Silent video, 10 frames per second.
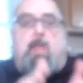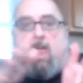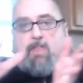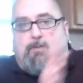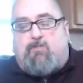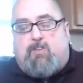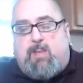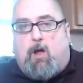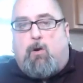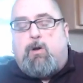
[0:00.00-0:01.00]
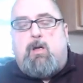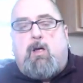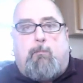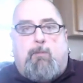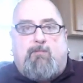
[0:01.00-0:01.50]
and the video
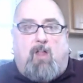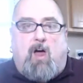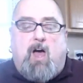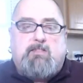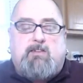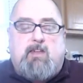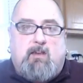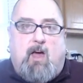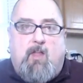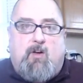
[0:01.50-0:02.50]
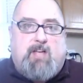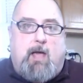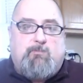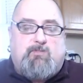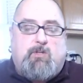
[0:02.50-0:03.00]
on my vlogs, and other
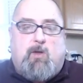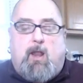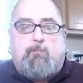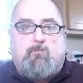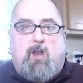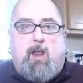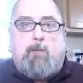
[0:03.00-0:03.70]
times too when I'm